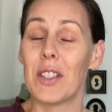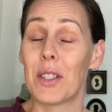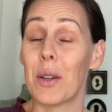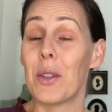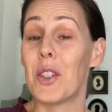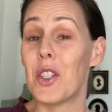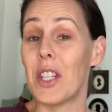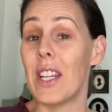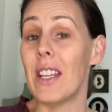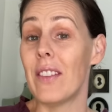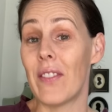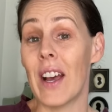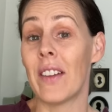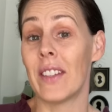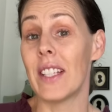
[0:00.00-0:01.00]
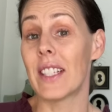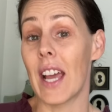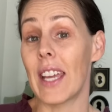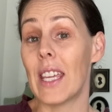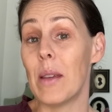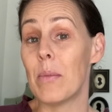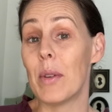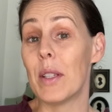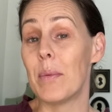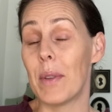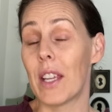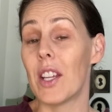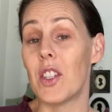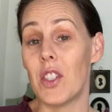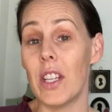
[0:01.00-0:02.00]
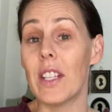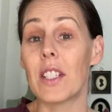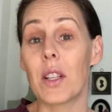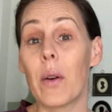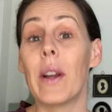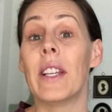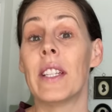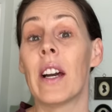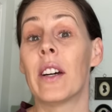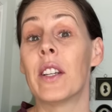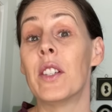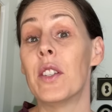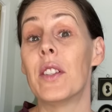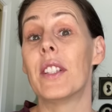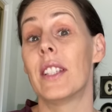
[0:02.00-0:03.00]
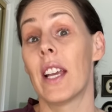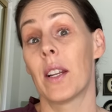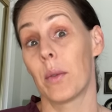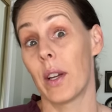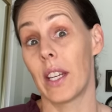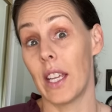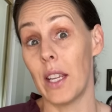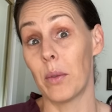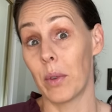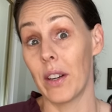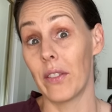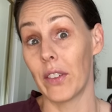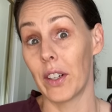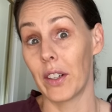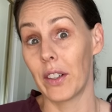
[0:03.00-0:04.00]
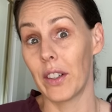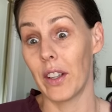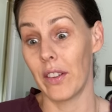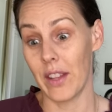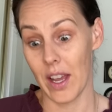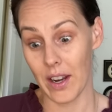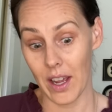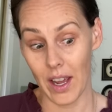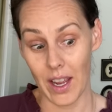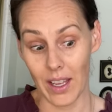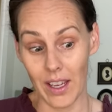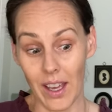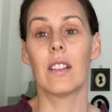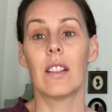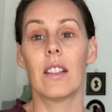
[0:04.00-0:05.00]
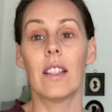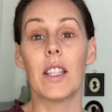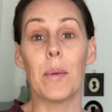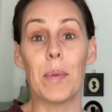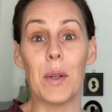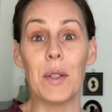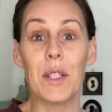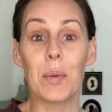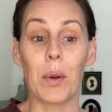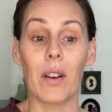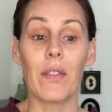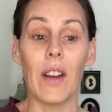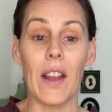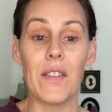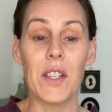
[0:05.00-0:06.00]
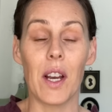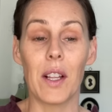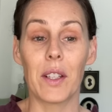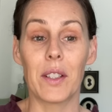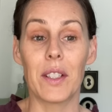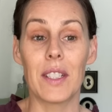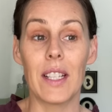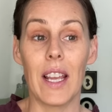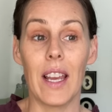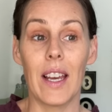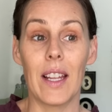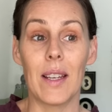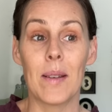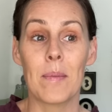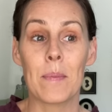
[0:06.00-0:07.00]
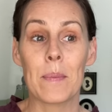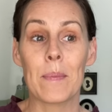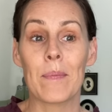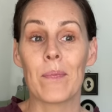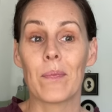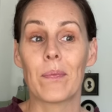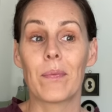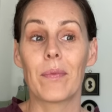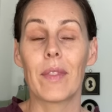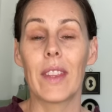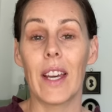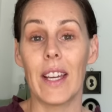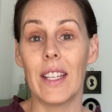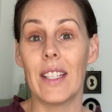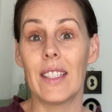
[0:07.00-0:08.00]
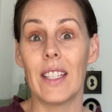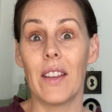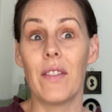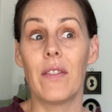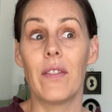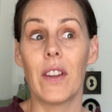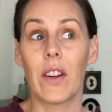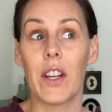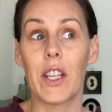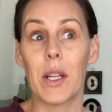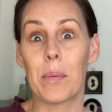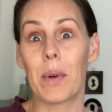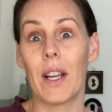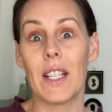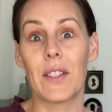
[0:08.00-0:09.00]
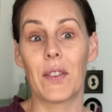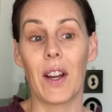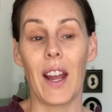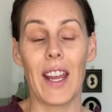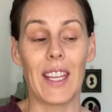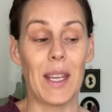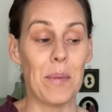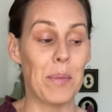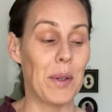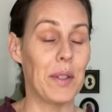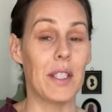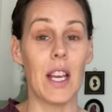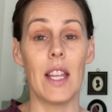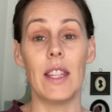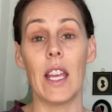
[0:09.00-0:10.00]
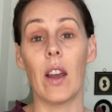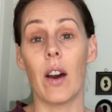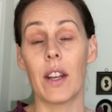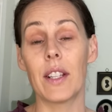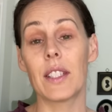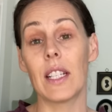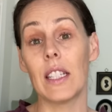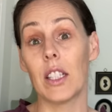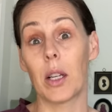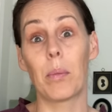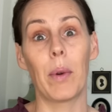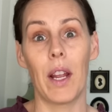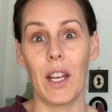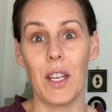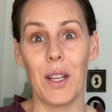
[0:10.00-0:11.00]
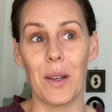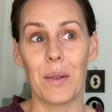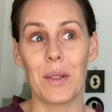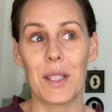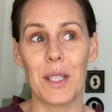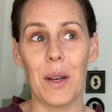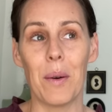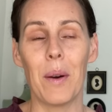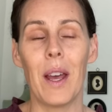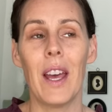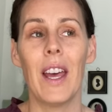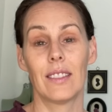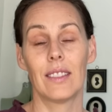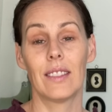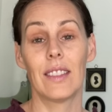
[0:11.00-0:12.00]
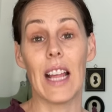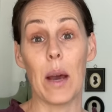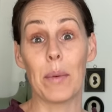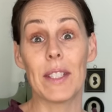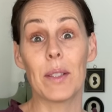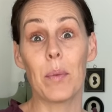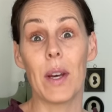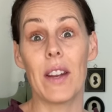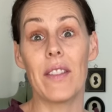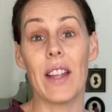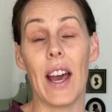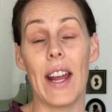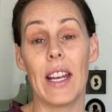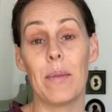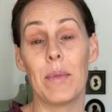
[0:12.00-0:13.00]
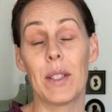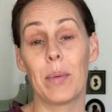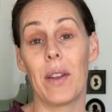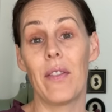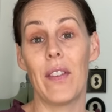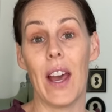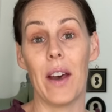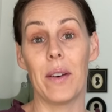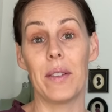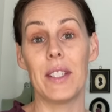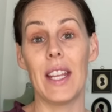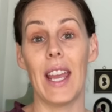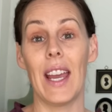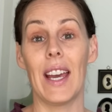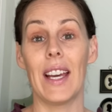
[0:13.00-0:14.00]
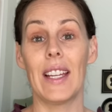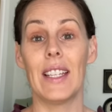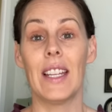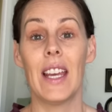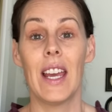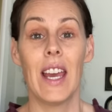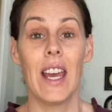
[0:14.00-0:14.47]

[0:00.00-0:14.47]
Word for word: So she found these hiking boots because she is going down into the San Joaquin River on that hike. The boots were $5 and that is a very good price for hiking boots and they honestly look brand new. So that was one of the items we found and